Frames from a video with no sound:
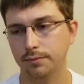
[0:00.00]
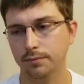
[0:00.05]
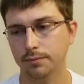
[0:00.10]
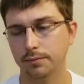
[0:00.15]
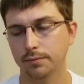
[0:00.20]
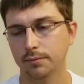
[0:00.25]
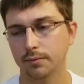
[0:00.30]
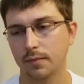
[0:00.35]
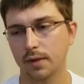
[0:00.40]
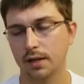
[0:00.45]

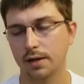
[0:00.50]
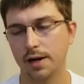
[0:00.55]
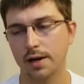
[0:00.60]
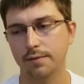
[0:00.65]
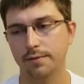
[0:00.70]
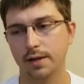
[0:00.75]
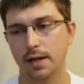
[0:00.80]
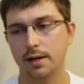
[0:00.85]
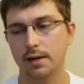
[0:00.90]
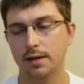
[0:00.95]
They care
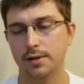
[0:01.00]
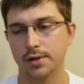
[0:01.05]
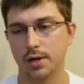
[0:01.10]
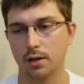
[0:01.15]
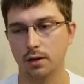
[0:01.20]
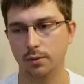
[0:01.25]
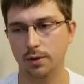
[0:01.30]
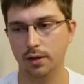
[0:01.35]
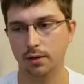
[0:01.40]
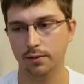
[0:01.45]
flighted us all the
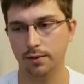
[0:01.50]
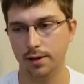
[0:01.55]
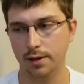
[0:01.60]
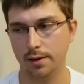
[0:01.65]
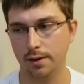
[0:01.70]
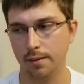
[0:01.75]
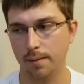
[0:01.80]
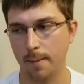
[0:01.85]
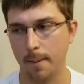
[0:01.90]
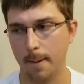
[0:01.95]
way over there.
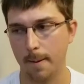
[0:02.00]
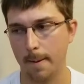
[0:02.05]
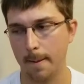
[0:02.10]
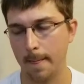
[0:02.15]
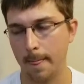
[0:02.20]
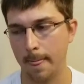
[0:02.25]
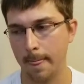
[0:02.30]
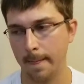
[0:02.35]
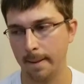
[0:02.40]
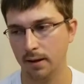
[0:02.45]

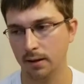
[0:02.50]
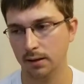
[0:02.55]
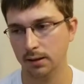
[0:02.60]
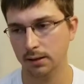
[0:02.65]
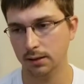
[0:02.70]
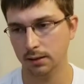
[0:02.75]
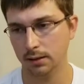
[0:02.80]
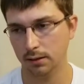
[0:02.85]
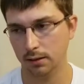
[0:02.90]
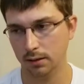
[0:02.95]

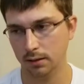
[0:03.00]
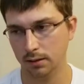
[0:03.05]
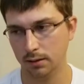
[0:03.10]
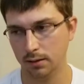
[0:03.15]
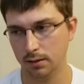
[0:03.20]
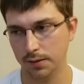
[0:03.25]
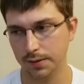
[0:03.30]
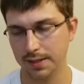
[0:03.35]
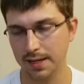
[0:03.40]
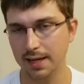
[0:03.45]
It
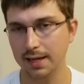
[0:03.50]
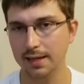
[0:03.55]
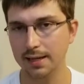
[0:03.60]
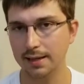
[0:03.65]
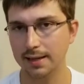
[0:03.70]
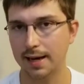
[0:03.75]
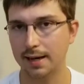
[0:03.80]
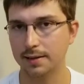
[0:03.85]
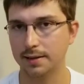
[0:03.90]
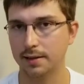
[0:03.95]
was an
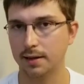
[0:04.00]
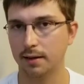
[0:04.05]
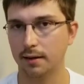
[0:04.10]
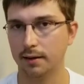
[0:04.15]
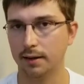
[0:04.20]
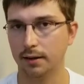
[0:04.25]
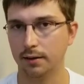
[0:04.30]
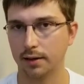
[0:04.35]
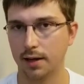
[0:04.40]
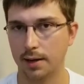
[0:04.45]
$80,000
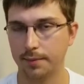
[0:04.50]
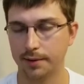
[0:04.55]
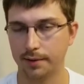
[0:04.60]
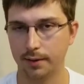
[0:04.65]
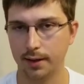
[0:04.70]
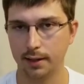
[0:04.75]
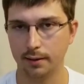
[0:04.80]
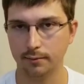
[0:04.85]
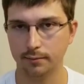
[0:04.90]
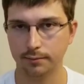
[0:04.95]
helicopter
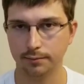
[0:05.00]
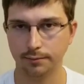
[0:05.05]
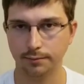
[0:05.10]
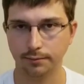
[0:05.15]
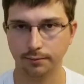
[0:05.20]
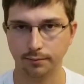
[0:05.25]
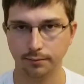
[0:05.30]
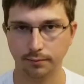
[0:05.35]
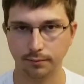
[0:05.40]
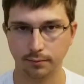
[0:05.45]
ride.
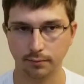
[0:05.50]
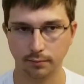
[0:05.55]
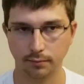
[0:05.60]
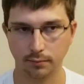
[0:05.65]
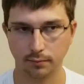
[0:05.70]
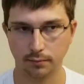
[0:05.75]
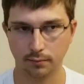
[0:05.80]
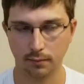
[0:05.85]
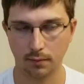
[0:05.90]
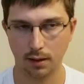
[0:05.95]

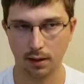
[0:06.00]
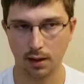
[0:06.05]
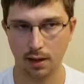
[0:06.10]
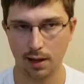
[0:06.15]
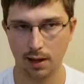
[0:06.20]
I was